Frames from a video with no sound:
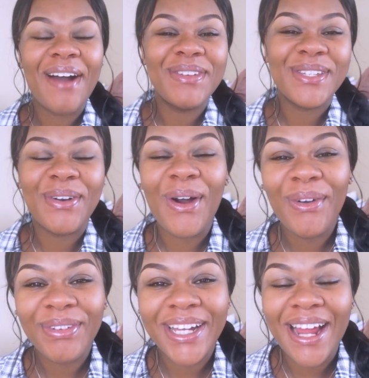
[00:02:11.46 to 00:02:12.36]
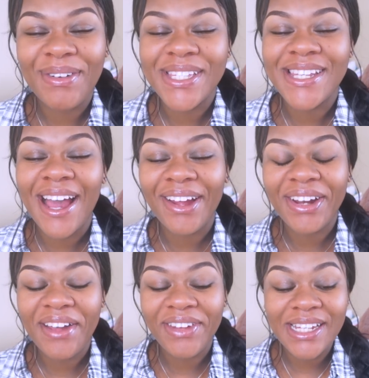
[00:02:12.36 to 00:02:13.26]
i was so over it i was tired
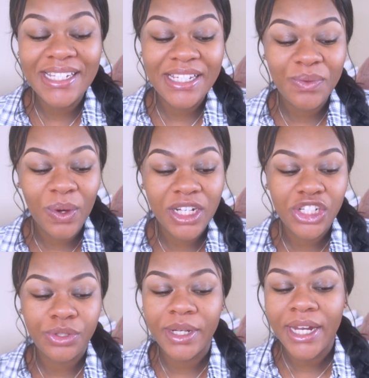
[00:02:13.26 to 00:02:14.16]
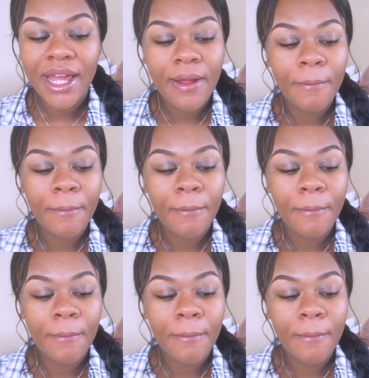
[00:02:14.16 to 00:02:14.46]
of it didn't want to do it